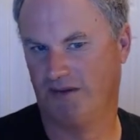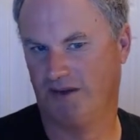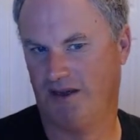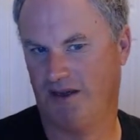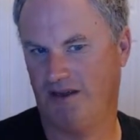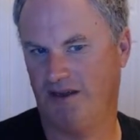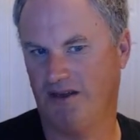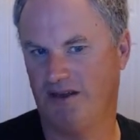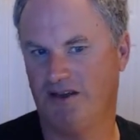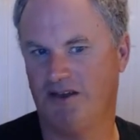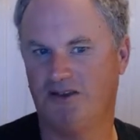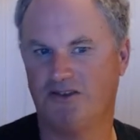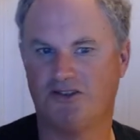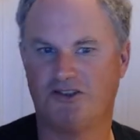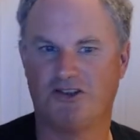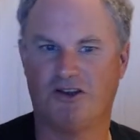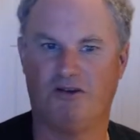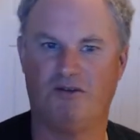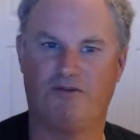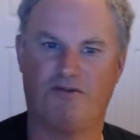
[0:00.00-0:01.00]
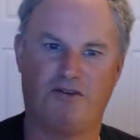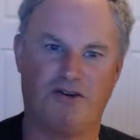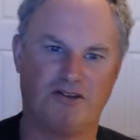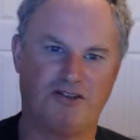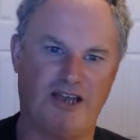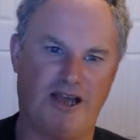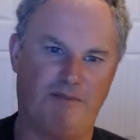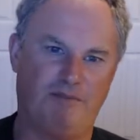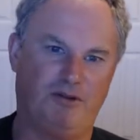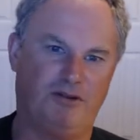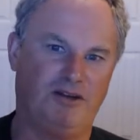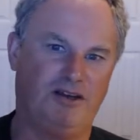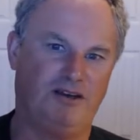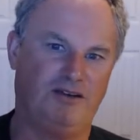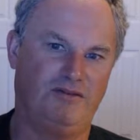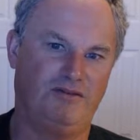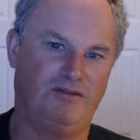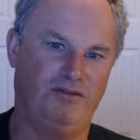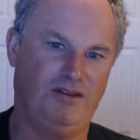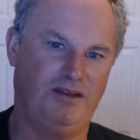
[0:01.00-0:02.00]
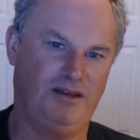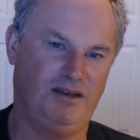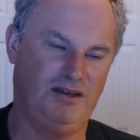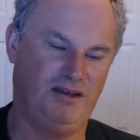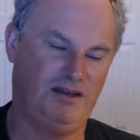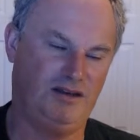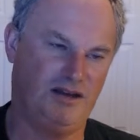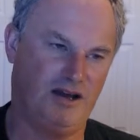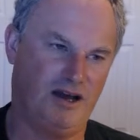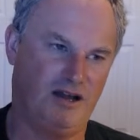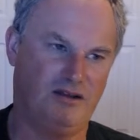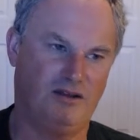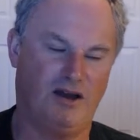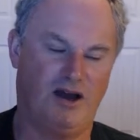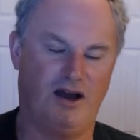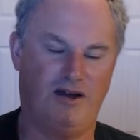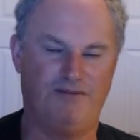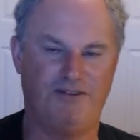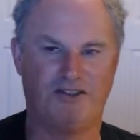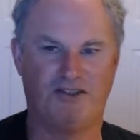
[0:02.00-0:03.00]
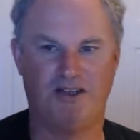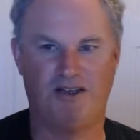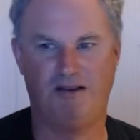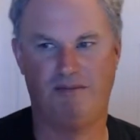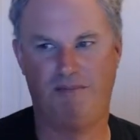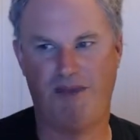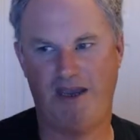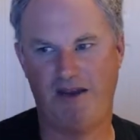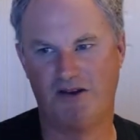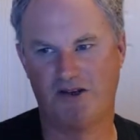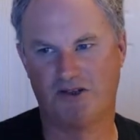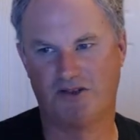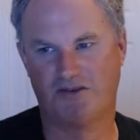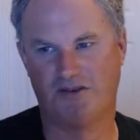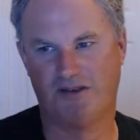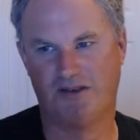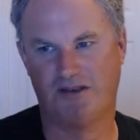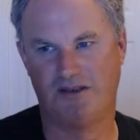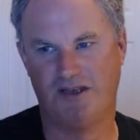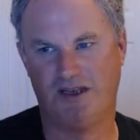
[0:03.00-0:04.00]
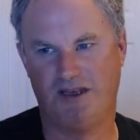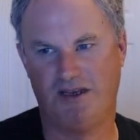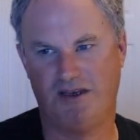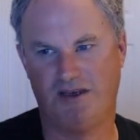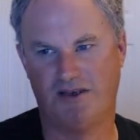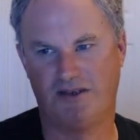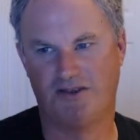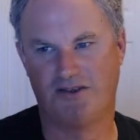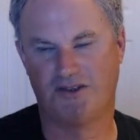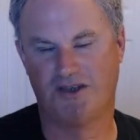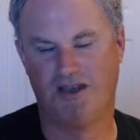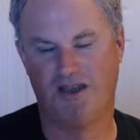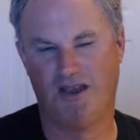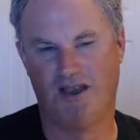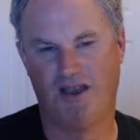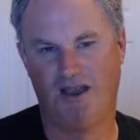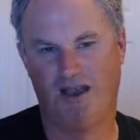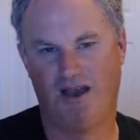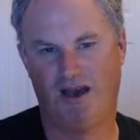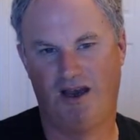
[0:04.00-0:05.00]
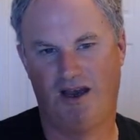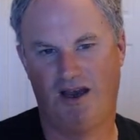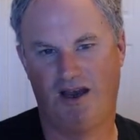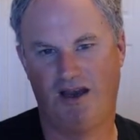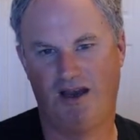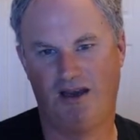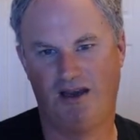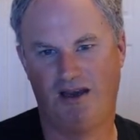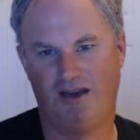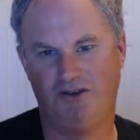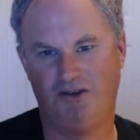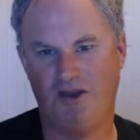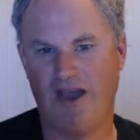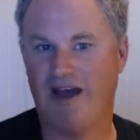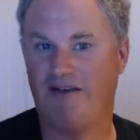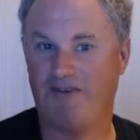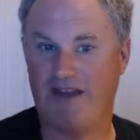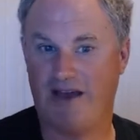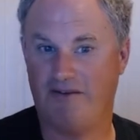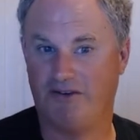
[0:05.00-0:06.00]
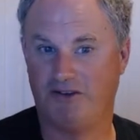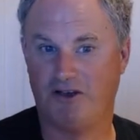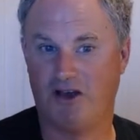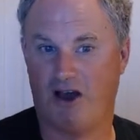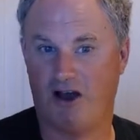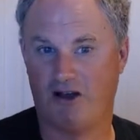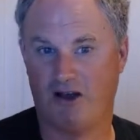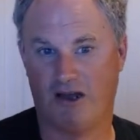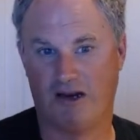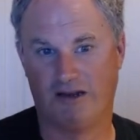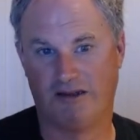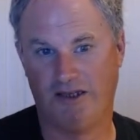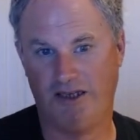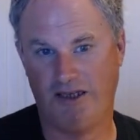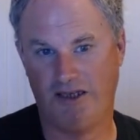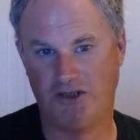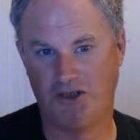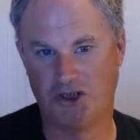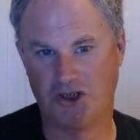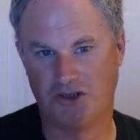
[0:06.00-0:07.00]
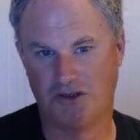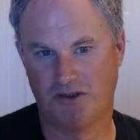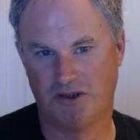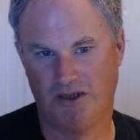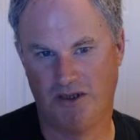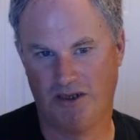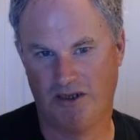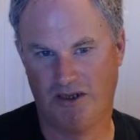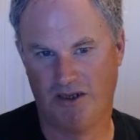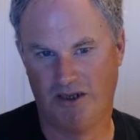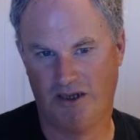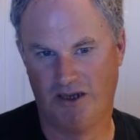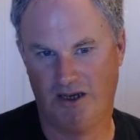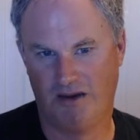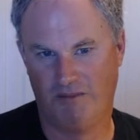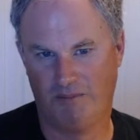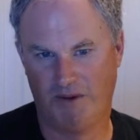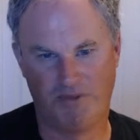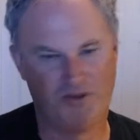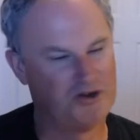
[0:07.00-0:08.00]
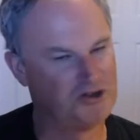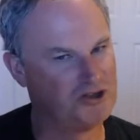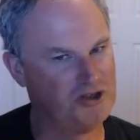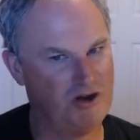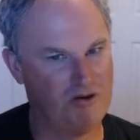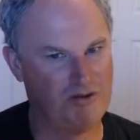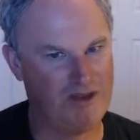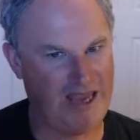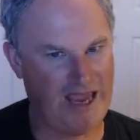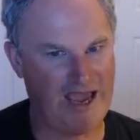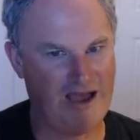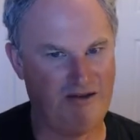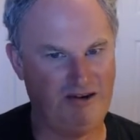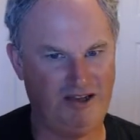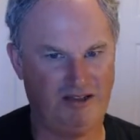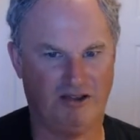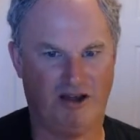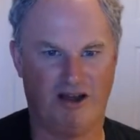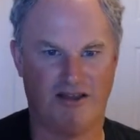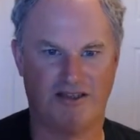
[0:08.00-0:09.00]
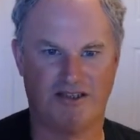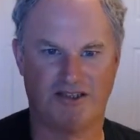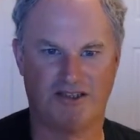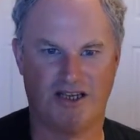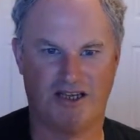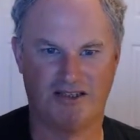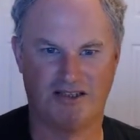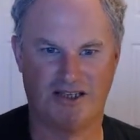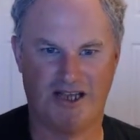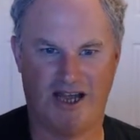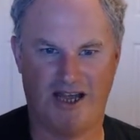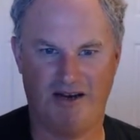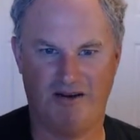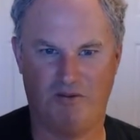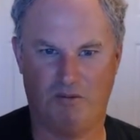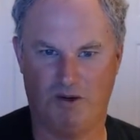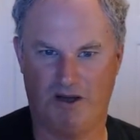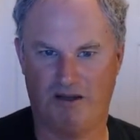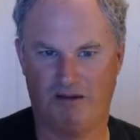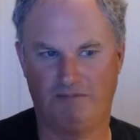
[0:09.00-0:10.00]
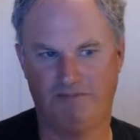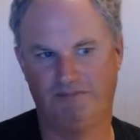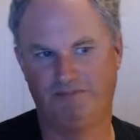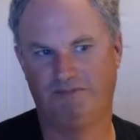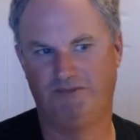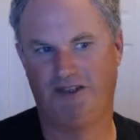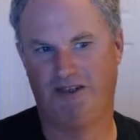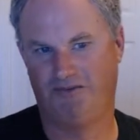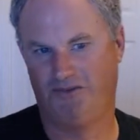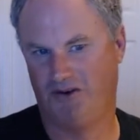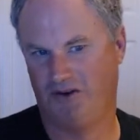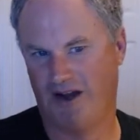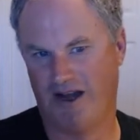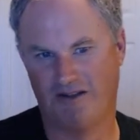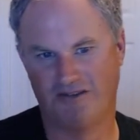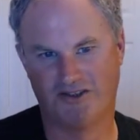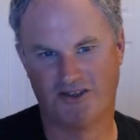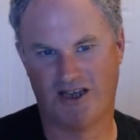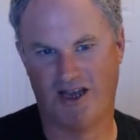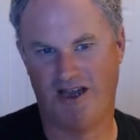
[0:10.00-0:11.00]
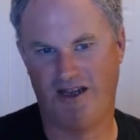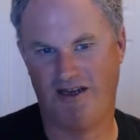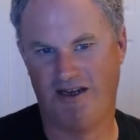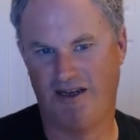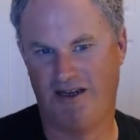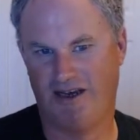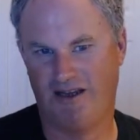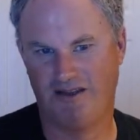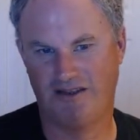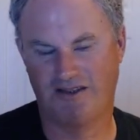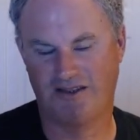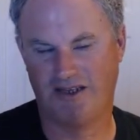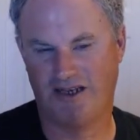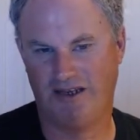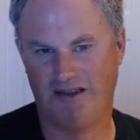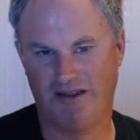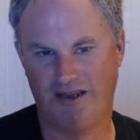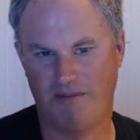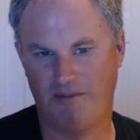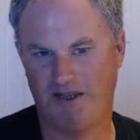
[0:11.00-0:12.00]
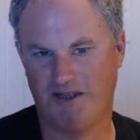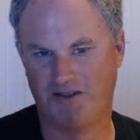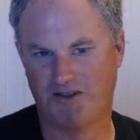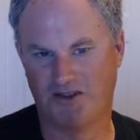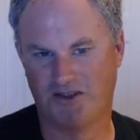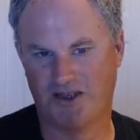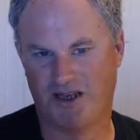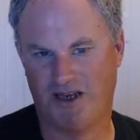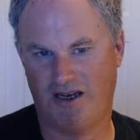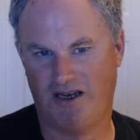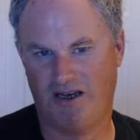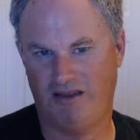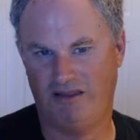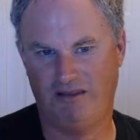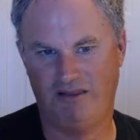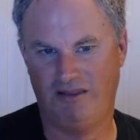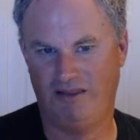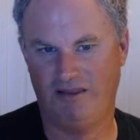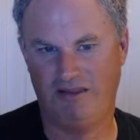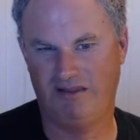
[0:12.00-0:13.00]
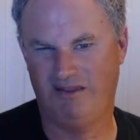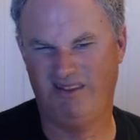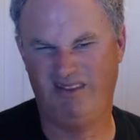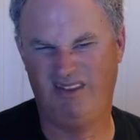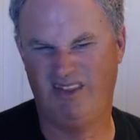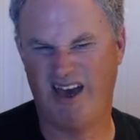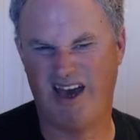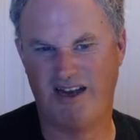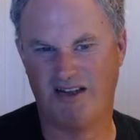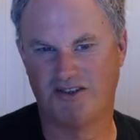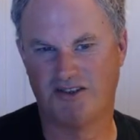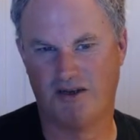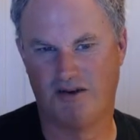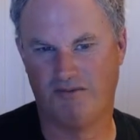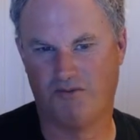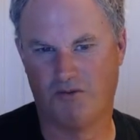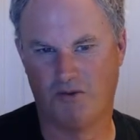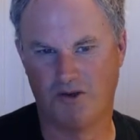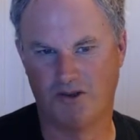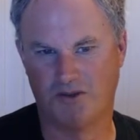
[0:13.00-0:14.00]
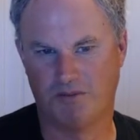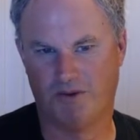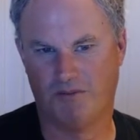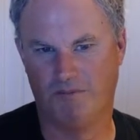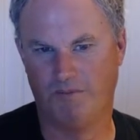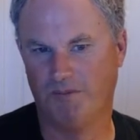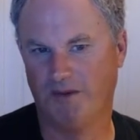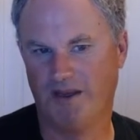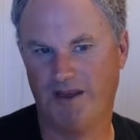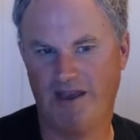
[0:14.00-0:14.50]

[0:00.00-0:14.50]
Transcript: Okay, so for example, if the law of the city of Bakersfield is you have to have a dog on a leash, but there's no county law that says that, well, If you're outside the city limits, that isn't enforceable.